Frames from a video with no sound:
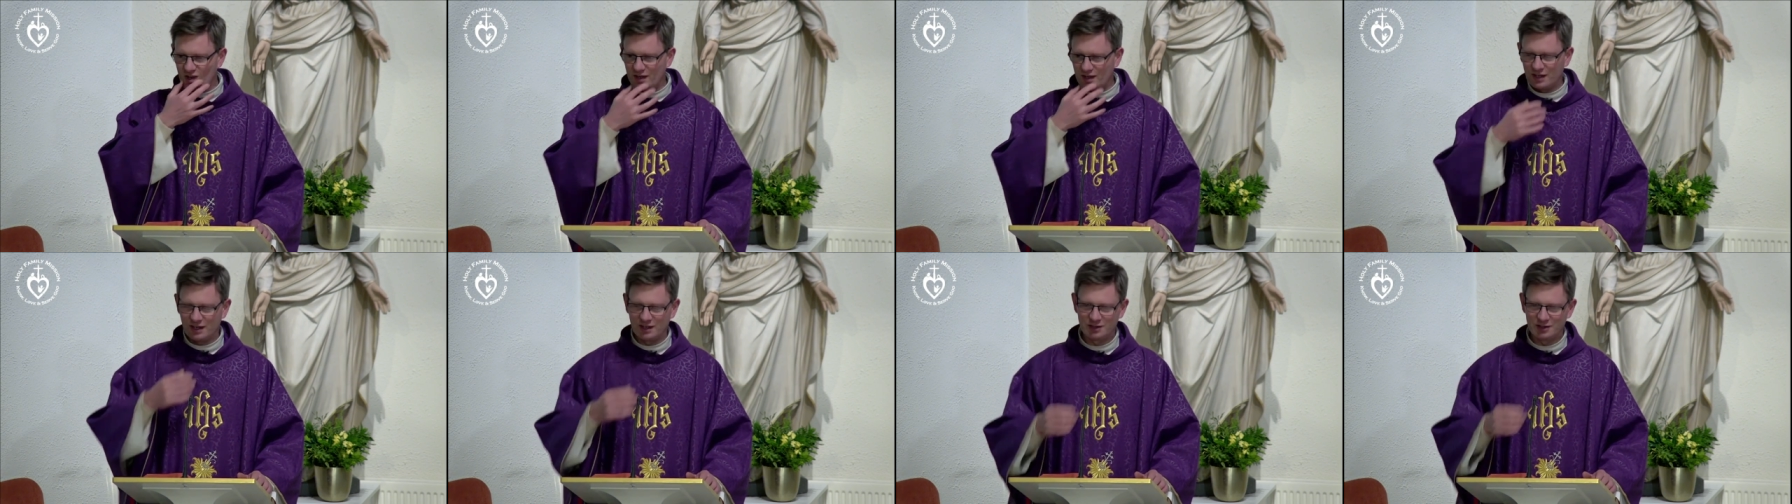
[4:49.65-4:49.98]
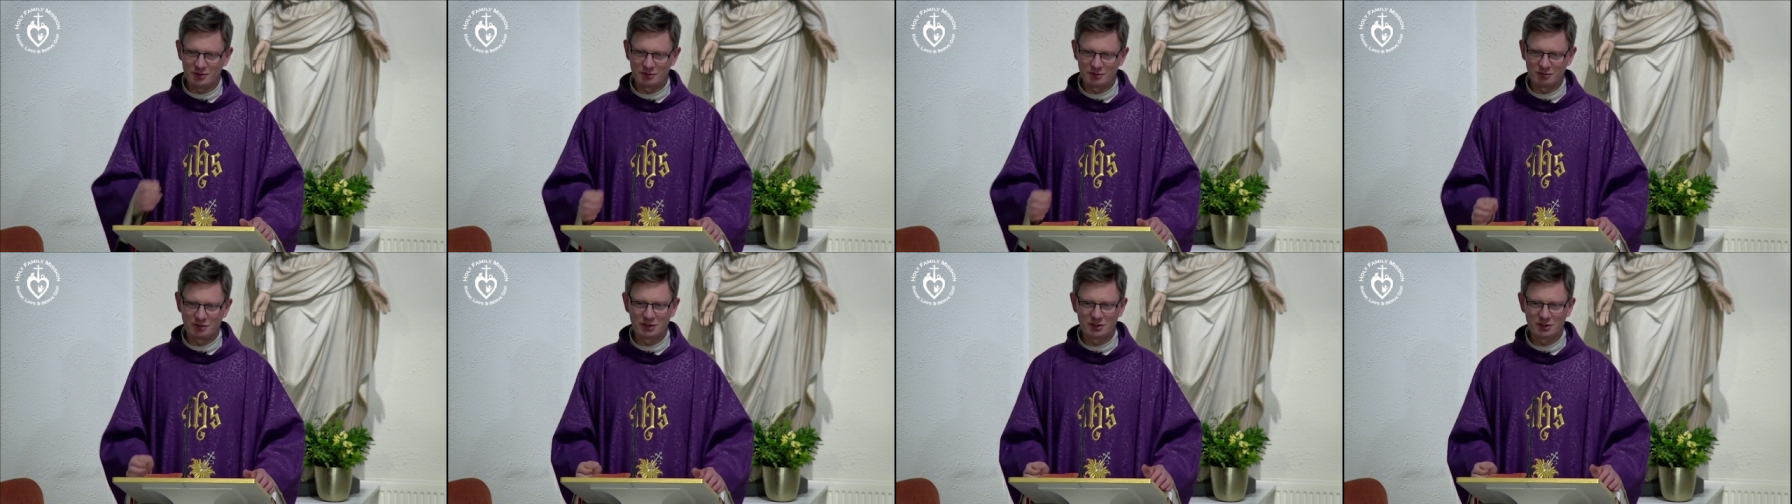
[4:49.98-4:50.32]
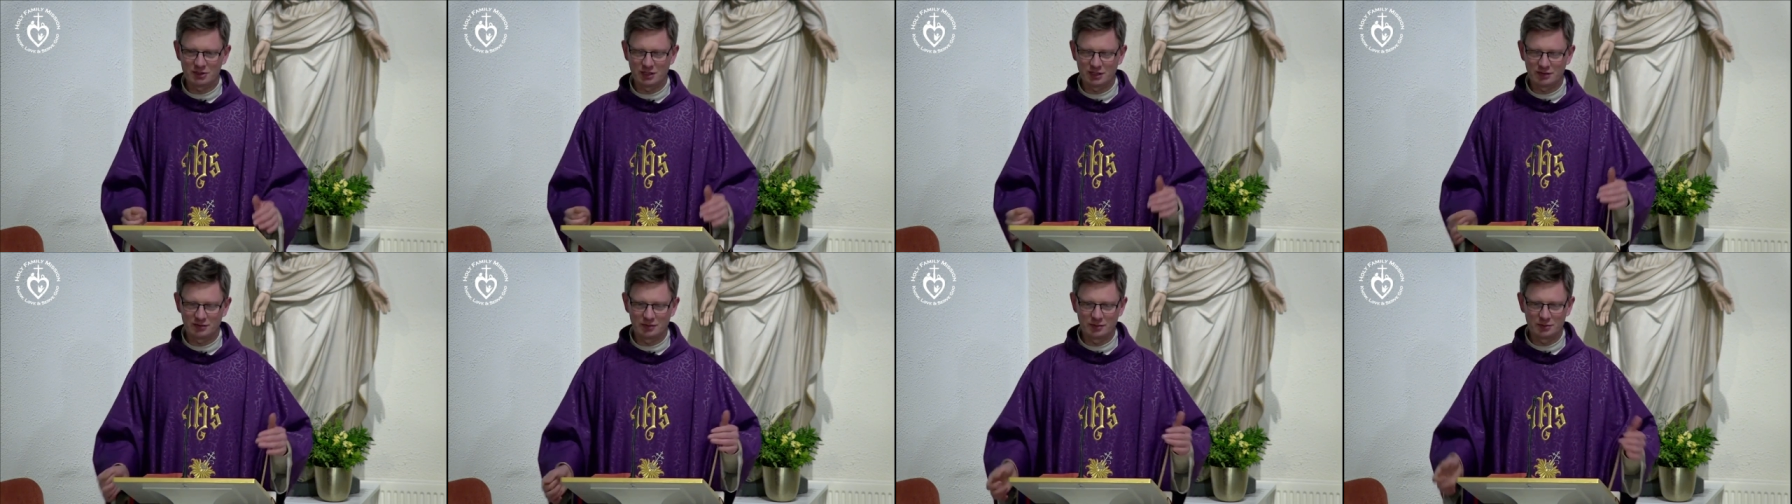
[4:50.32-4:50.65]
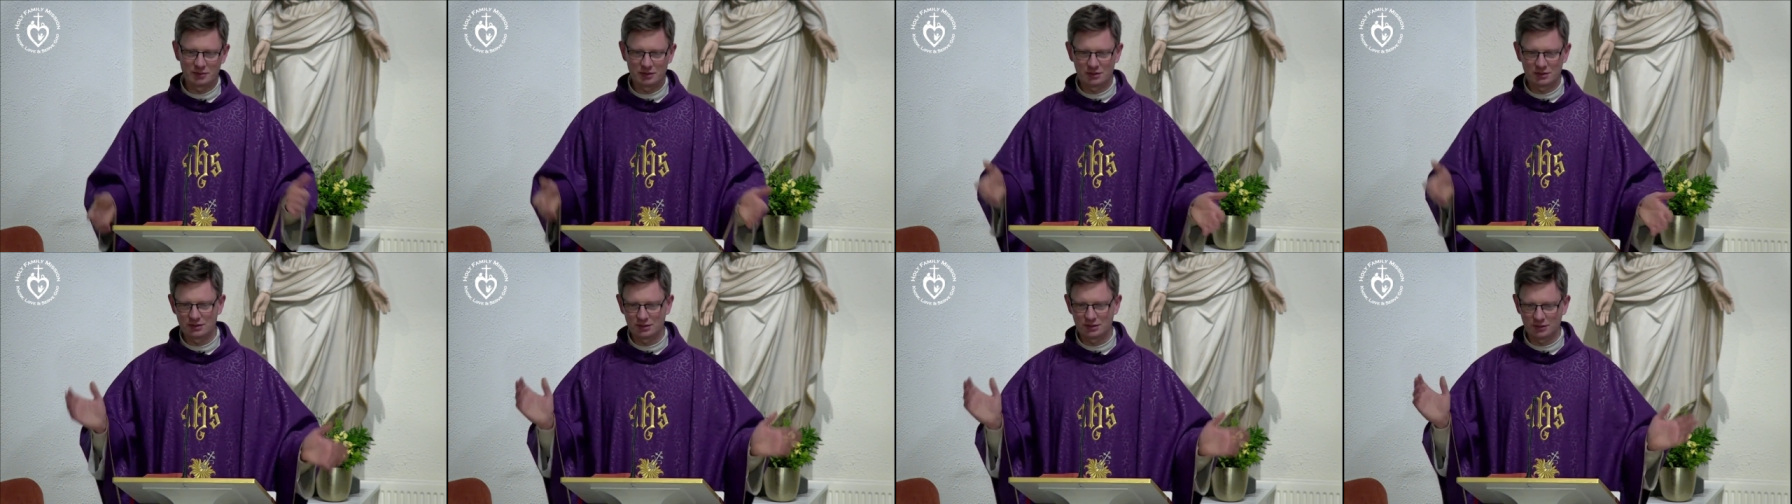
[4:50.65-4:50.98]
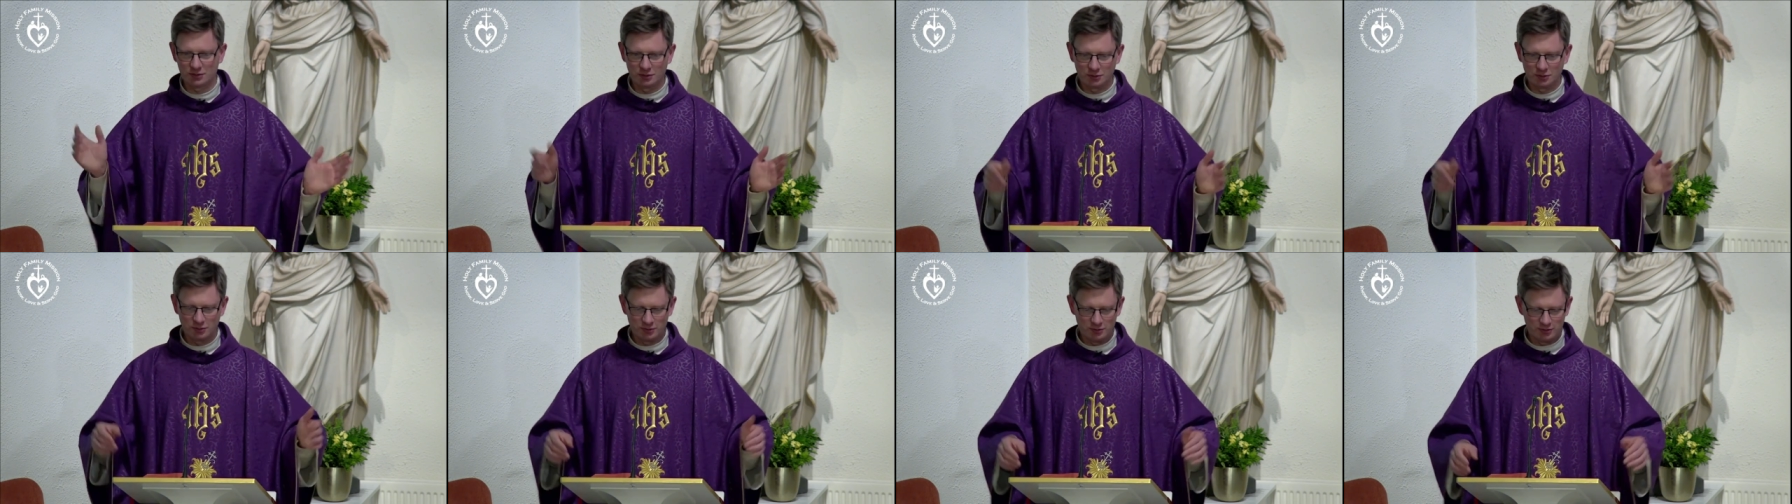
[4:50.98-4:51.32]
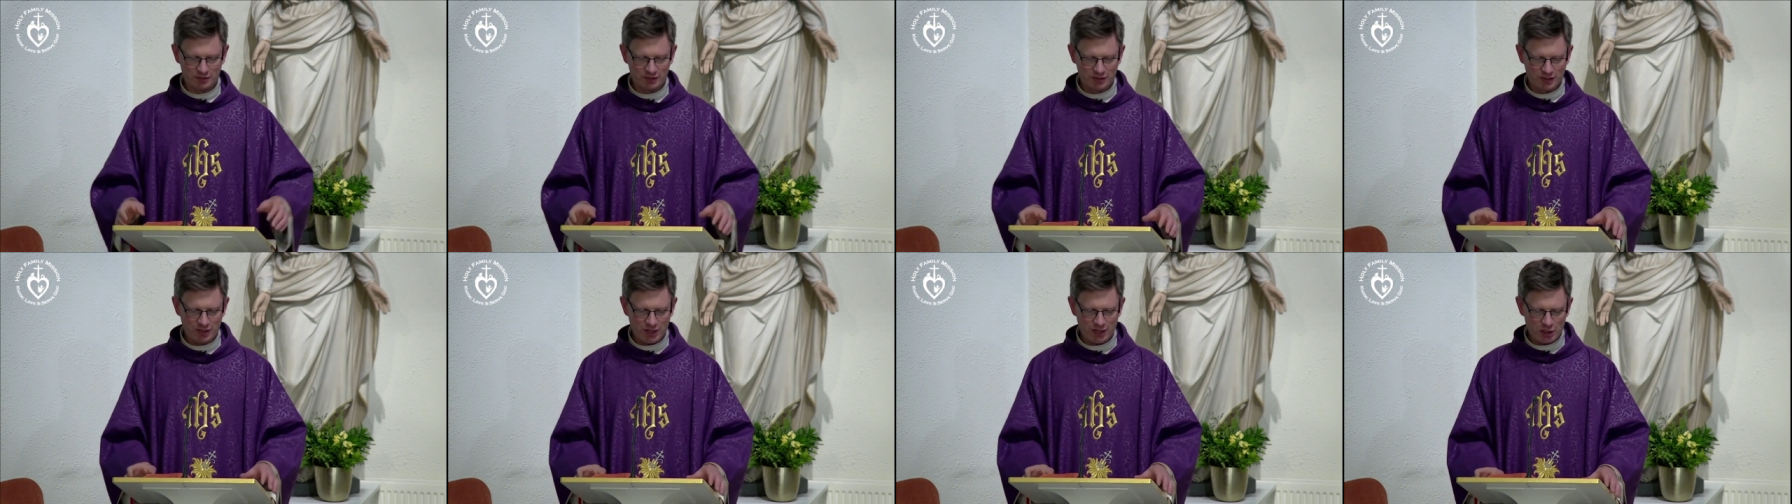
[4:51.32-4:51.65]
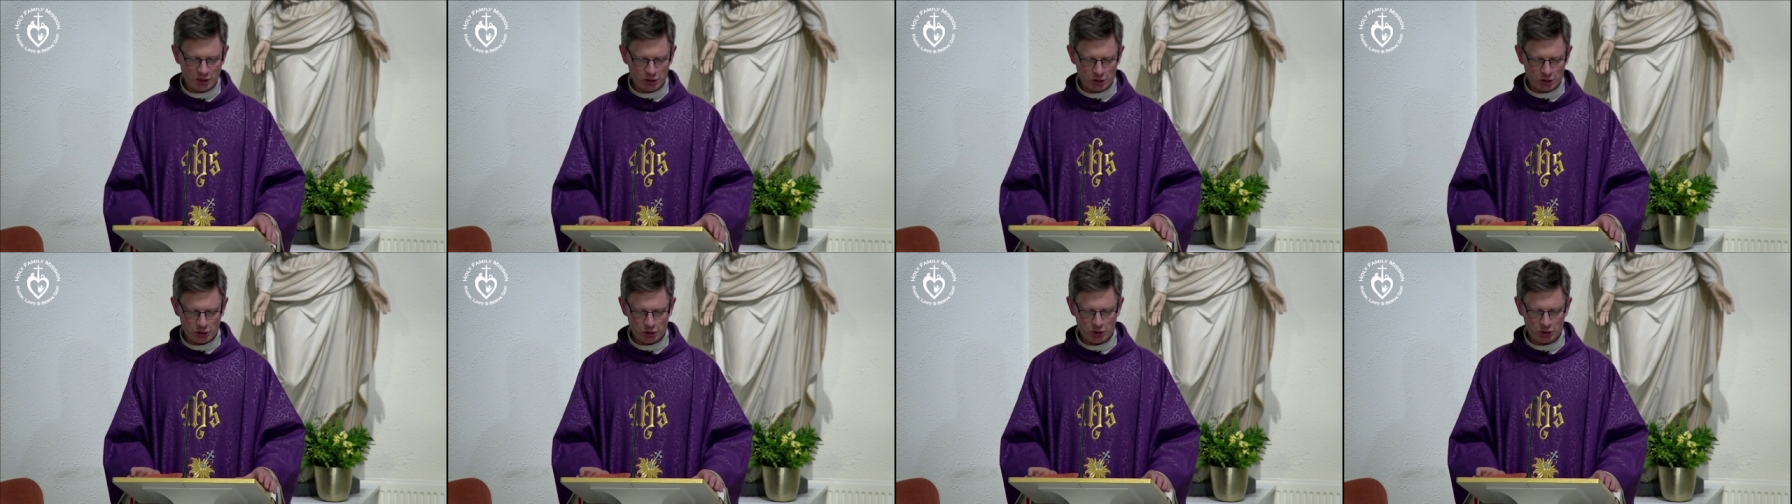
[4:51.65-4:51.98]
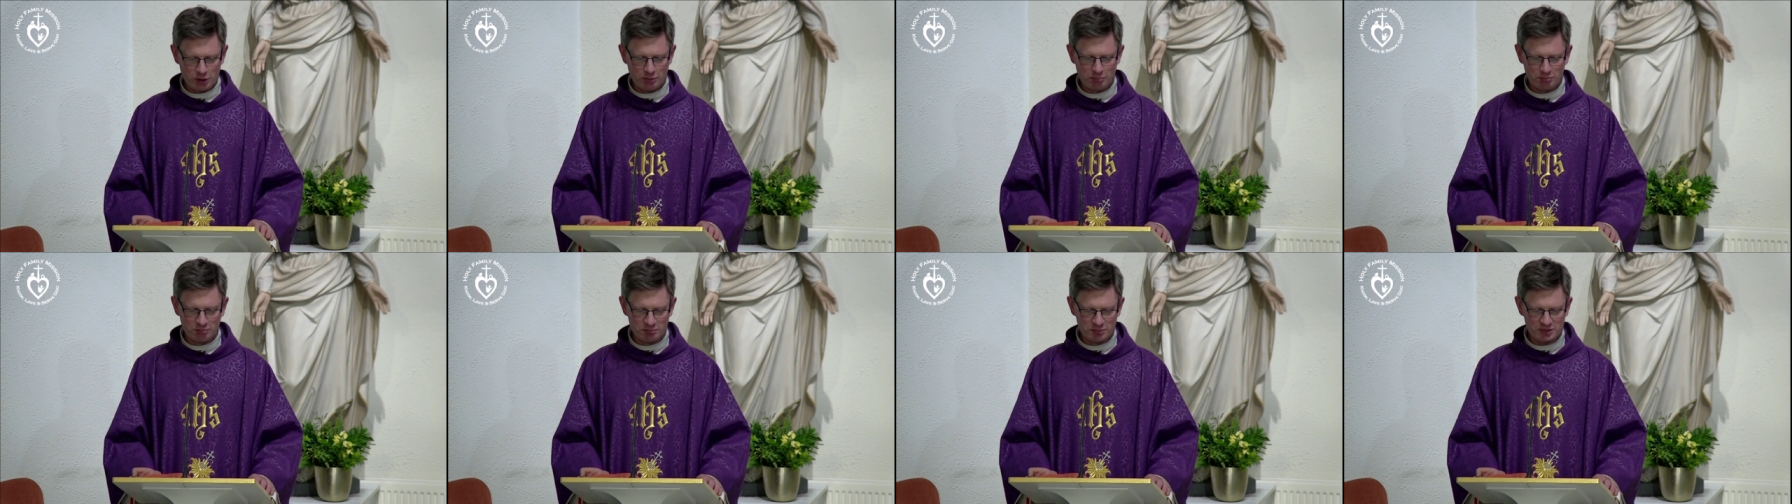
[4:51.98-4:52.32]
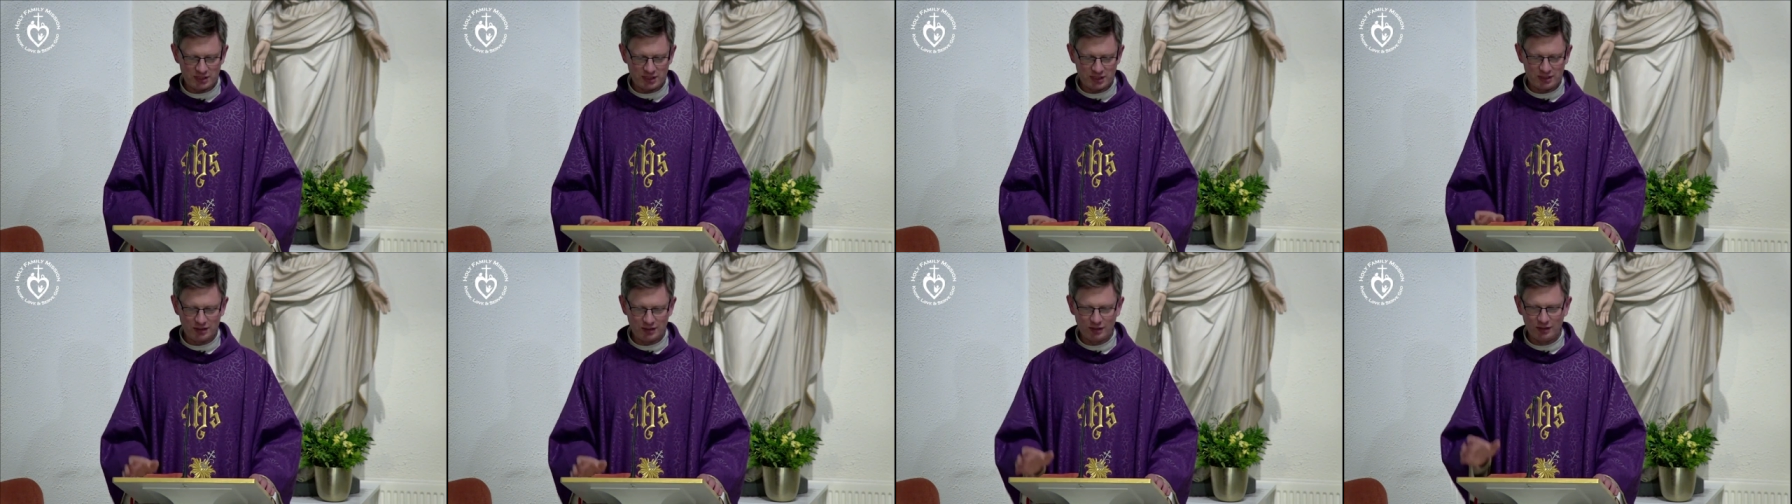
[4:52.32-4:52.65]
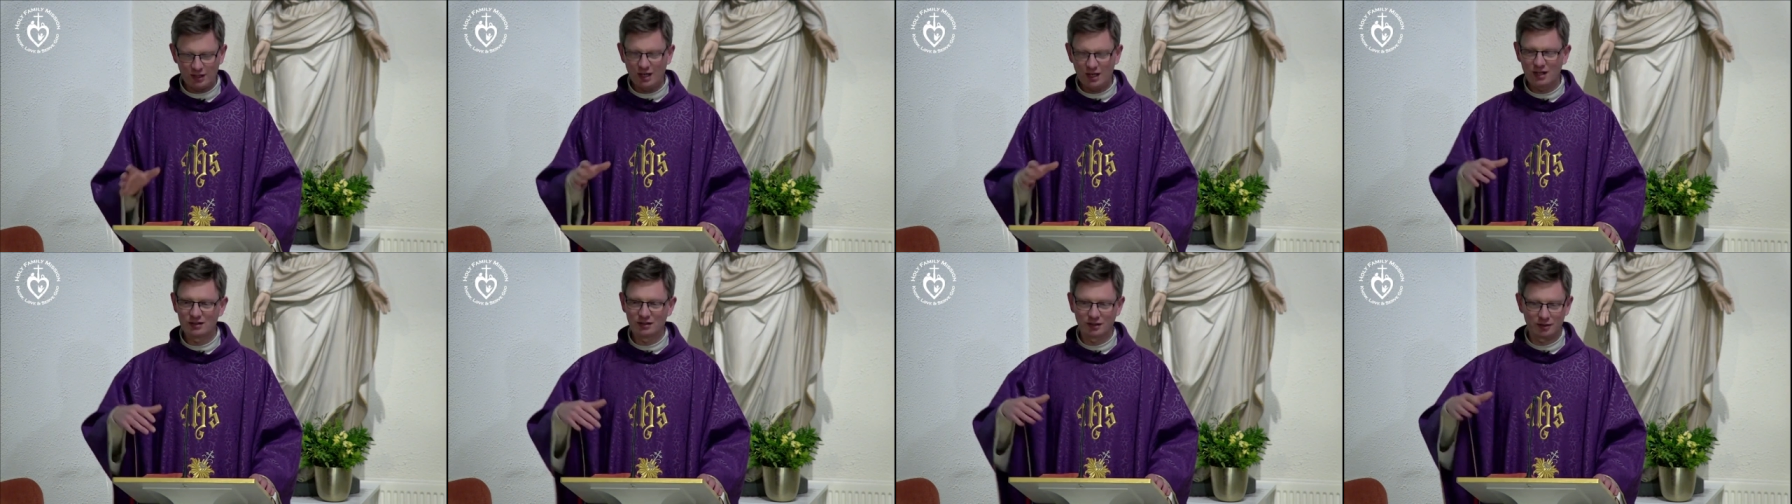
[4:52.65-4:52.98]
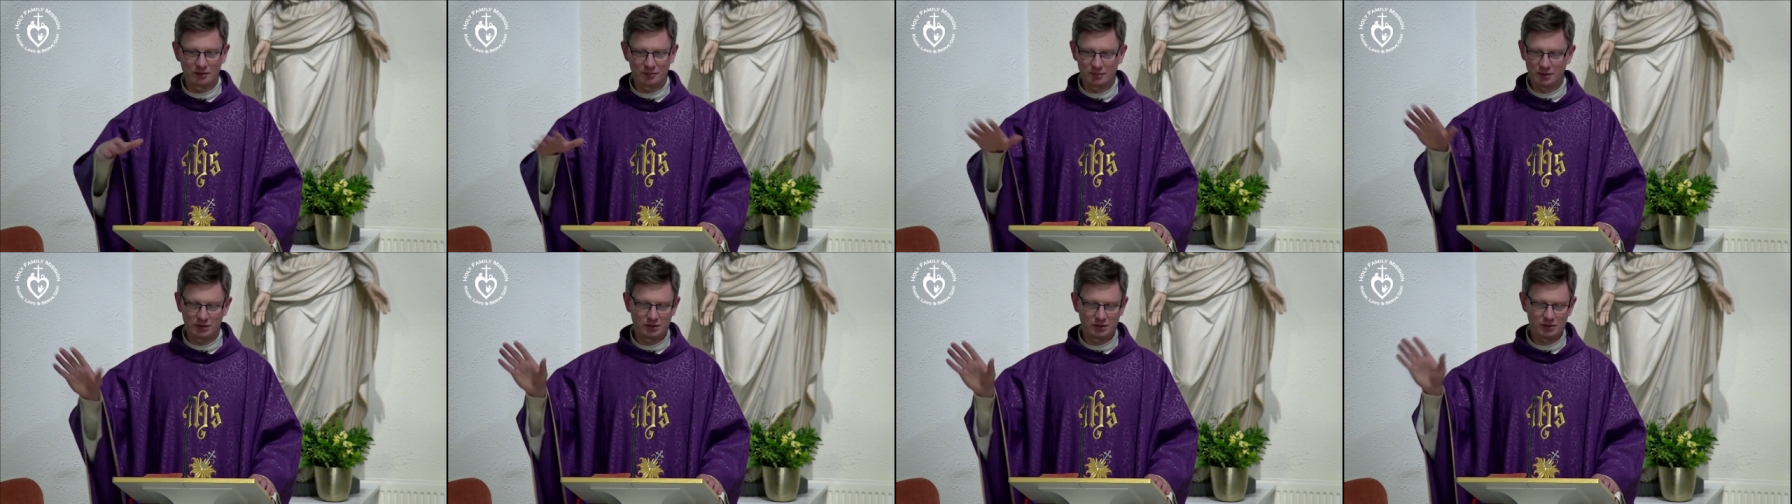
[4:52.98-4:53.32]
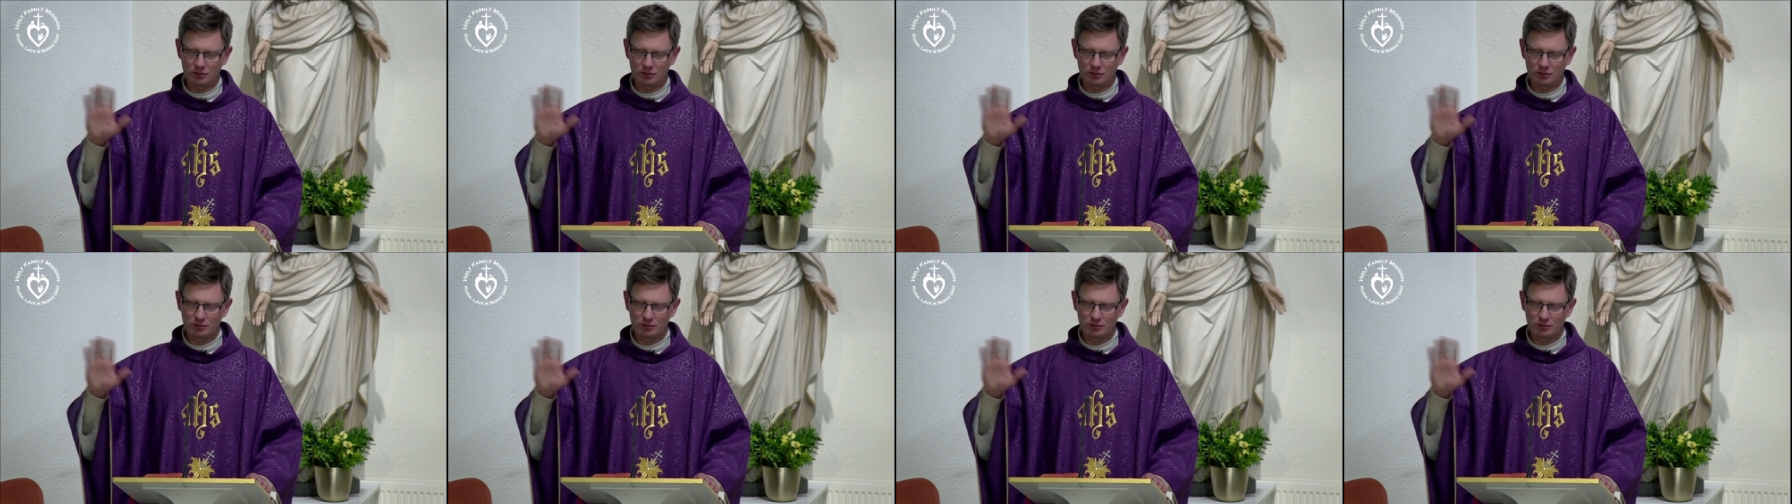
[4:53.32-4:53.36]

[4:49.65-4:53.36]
entered religious life, he was into the whole gym scene, and he held on a bit. No,